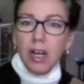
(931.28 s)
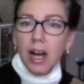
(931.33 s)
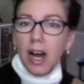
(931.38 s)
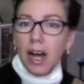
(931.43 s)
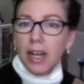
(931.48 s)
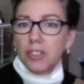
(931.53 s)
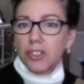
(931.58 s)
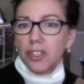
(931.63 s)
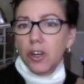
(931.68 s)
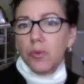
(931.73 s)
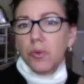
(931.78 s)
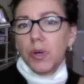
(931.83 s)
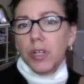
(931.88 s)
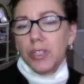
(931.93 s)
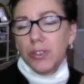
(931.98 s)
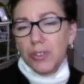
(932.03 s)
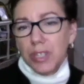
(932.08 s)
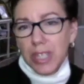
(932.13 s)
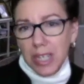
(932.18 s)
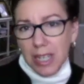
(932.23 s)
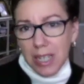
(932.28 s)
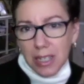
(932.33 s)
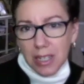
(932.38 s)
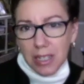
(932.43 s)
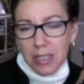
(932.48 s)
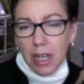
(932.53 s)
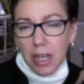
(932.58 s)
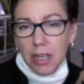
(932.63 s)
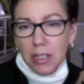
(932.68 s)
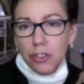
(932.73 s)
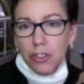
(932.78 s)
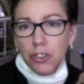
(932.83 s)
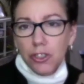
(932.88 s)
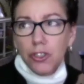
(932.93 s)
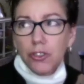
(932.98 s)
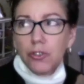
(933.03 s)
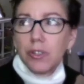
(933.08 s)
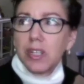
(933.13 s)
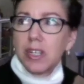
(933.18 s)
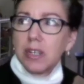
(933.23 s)
I don't want you to analyze your
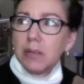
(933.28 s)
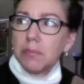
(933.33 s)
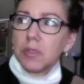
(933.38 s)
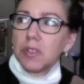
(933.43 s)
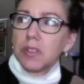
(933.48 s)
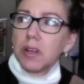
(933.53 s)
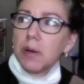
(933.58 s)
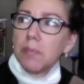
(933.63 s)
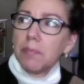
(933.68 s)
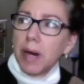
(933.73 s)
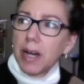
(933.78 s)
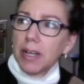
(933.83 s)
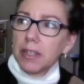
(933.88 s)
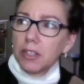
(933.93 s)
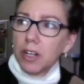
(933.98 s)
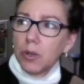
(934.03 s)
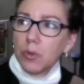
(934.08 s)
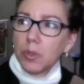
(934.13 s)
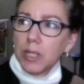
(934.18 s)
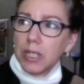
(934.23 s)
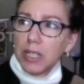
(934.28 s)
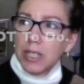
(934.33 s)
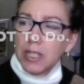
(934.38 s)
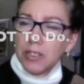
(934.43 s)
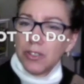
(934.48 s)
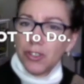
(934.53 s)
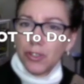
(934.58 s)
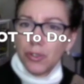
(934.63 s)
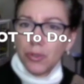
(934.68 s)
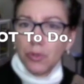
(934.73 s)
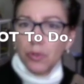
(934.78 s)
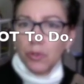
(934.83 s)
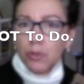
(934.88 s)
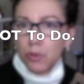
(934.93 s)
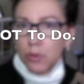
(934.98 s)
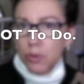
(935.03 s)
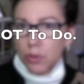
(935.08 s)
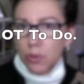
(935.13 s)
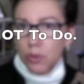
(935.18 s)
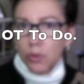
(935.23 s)
dreams by going into
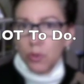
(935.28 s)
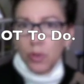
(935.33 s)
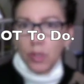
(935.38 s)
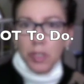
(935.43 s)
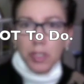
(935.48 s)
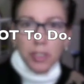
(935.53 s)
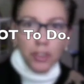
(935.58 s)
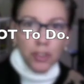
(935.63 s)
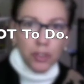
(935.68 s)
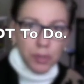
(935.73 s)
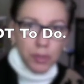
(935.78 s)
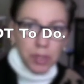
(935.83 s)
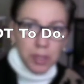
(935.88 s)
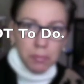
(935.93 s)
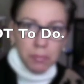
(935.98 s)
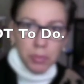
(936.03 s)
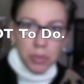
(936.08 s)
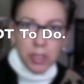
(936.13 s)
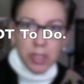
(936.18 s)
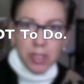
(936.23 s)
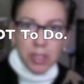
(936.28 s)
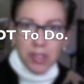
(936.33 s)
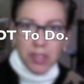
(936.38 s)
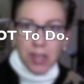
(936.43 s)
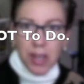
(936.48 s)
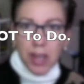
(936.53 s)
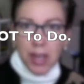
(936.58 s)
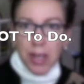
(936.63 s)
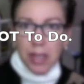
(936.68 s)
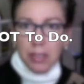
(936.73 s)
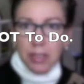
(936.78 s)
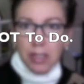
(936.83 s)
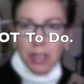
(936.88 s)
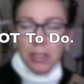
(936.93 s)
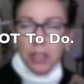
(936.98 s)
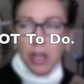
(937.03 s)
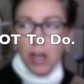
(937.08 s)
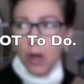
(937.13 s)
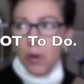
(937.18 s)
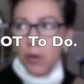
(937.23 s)
Google or a dream book and saying, like,
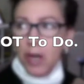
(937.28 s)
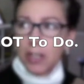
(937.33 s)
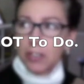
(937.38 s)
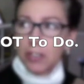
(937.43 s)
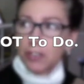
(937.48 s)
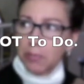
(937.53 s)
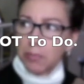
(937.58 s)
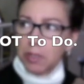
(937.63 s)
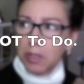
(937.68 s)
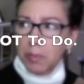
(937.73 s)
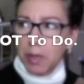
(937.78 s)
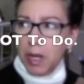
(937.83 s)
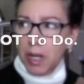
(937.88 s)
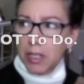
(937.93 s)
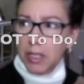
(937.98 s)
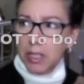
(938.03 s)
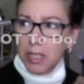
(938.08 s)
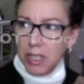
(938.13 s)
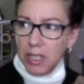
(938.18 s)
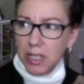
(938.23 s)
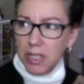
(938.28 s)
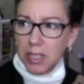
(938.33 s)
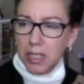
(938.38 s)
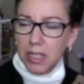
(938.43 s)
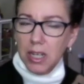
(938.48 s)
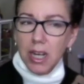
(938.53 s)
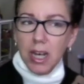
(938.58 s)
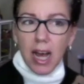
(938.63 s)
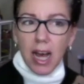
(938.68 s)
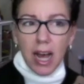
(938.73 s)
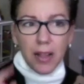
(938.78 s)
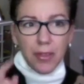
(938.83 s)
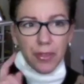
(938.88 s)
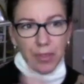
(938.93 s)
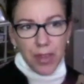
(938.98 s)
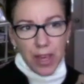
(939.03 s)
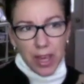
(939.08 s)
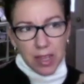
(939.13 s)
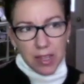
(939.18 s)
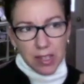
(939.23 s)
oh, I dreamt about a key, and
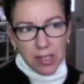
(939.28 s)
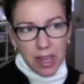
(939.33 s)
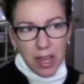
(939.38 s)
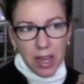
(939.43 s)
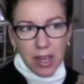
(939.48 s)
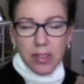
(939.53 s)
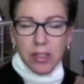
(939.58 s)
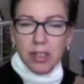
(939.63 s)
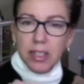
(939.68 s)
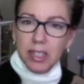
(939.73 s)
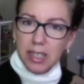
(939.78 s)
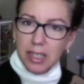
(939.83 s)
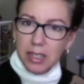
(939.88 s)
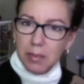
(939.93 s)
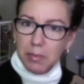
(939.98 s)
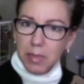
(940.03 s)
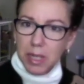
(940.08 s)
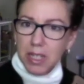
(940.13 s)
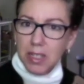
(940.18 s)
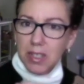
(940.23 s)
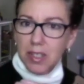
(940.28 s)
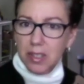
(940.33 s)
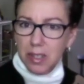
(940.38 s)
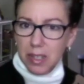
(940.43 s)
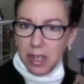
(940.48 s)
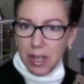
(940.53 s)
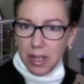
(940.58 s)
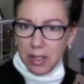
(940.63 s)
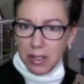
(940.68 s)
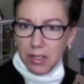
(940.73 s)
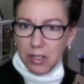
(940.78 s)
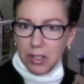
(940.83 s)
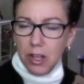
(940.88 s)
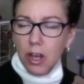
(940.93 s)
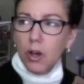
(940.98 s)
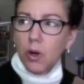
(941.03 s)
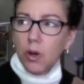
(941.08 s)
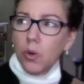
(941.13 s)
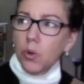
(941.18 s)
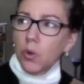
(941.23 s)
they say that a key means this,
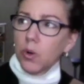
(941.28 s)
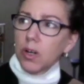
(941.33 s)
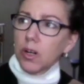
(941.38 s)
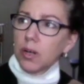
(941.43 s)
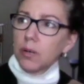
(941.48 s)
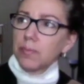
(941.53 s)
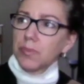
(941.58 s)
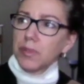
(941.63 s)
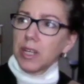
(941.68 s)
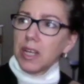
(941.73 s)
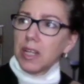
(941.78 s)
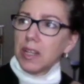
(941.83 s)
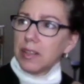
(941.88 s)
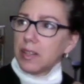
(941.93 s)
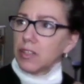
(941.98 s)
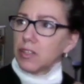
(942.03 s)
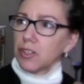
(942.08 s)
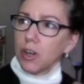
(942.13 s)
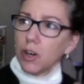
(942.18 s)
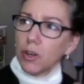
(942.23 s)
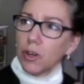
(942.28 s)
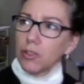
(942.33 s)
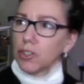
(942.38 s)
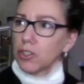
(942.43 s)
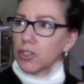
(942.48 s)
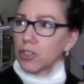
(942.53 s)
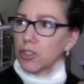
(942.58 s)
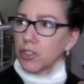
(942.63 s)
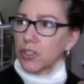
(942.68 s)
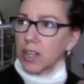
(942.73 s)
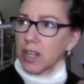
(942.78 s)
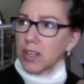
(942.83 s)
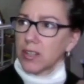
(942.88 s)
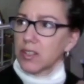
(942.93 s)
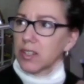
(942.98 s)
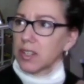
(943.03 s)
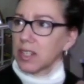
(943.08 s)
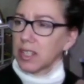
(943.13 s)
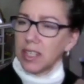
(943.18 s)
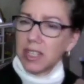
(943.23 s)
or this culture says
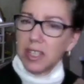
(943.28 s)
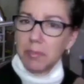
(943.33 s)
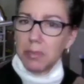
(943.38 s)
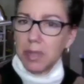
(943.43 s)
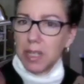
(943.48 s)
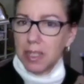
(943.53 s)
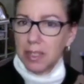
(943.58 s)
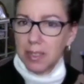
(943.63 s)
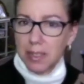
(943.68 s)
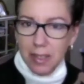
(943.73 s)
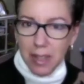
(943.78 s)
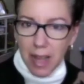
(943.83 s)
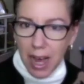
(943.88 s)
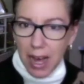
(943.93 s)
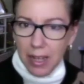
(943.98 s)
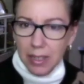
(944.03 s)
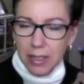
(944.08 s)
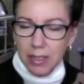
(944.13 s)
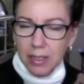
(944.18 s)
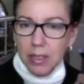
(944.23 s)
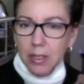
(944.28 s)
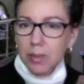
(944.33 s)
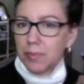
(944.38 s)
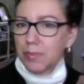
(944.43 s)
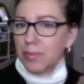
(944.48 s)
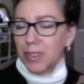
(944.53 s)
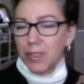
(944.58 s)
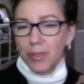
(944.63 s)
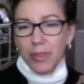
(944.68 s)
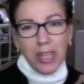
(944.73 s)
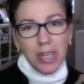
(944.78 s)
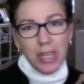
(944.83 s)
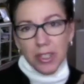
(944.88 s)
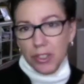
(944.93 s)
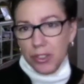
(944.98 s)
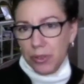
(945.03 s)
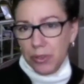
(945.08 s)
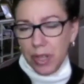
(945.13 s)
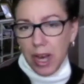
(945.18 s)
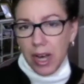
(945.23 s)
that a key means that. You can't
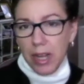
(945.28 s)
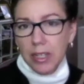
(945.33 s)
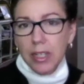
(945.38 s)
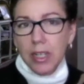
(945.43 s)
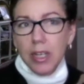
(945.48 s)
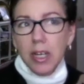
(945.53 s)
do that.